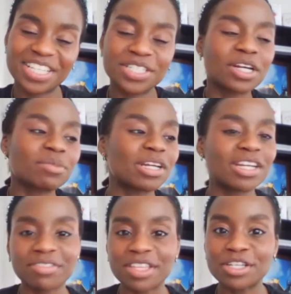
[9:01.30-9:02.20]
That's incredible. I
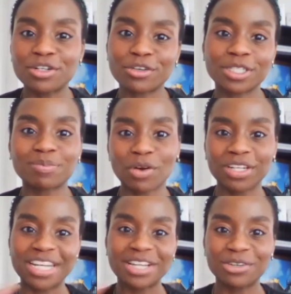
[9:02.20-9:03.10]
love that you
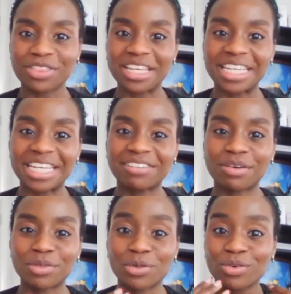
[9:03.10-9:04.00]
cross-pollinate your thinking
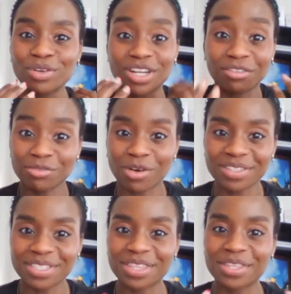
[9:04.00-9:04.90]
from your loved
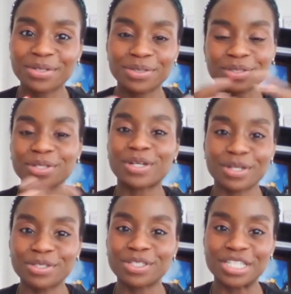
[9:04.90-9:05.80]
ones and those also
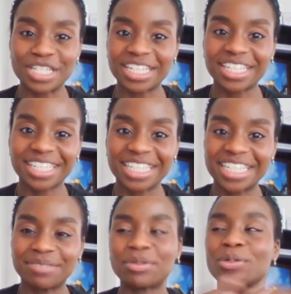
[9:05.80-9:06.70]
close to you.
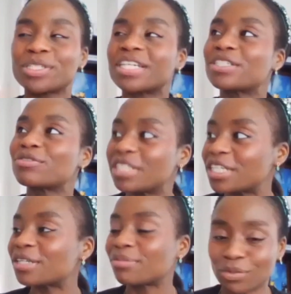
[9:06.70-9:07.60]
But also, it's really
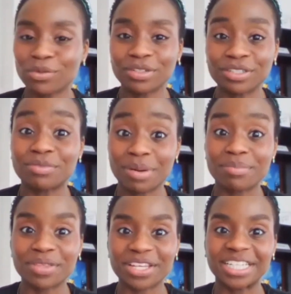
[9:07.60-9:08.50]
good important to
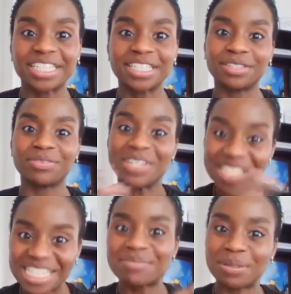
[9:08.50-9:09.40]
remember that we
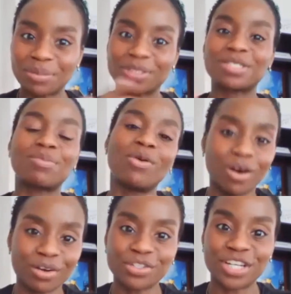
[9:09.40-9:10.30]
need people to support
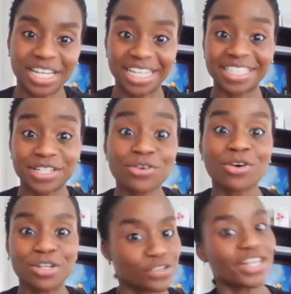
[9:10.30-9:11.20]
our journeys. And
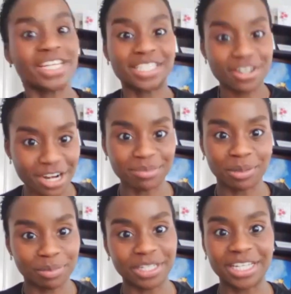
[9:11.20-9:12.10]
your journey is incredible,
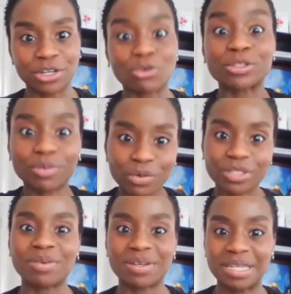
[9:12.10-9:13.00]
but you're
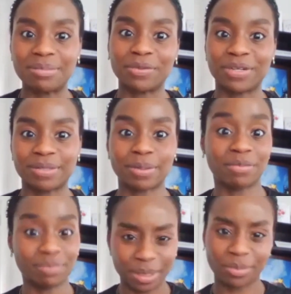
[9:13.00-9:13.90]
supported by people. And it's
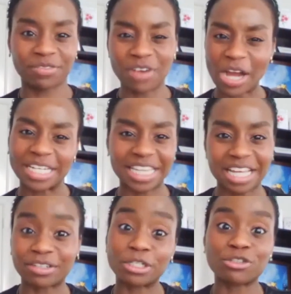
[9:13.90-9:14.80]
about people finding
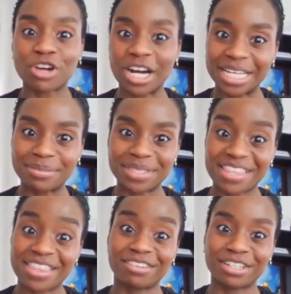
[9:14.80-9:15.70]
their own tribes
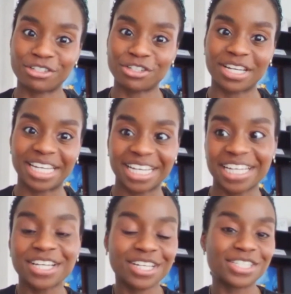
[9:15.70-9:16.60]
in their own journey
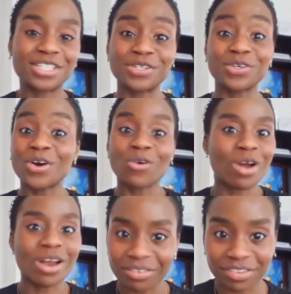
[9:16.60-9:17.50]
to
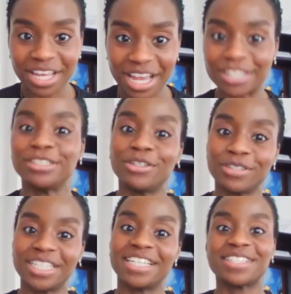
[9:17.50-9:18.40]
wherever their end goal
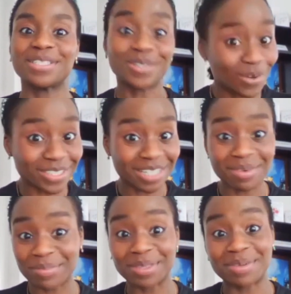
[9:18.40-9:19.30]
is. As long as they
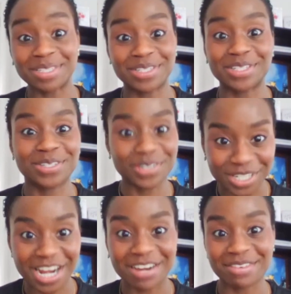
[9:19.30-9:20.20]
remember the messages you're
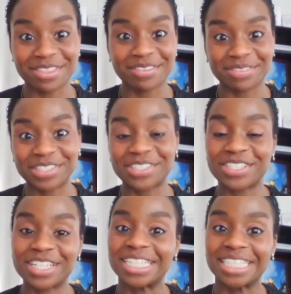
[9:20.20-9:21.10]
sharing with them, and just,
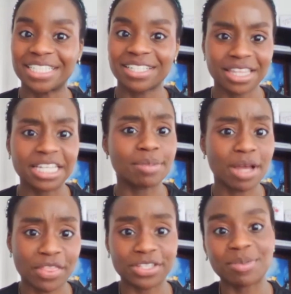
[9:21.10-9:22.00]
think about
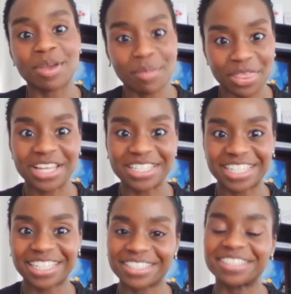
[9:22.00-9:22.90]
others, be
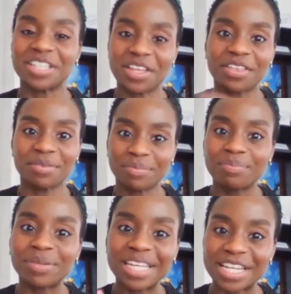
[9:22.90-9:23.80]
empathetic and
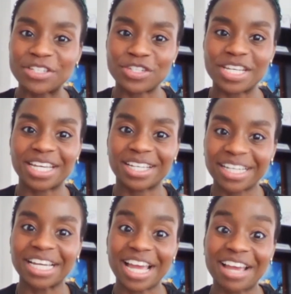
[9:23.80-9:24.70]
be an engineer,
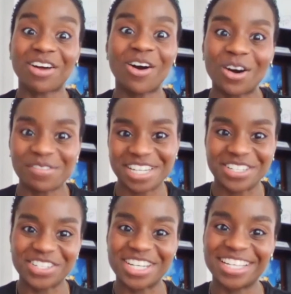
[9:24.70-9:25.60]
like have the heart of an
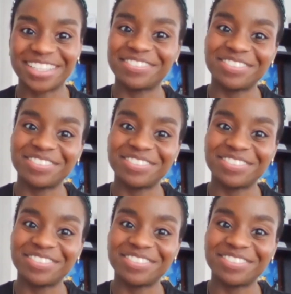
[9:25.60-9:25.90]
engineer.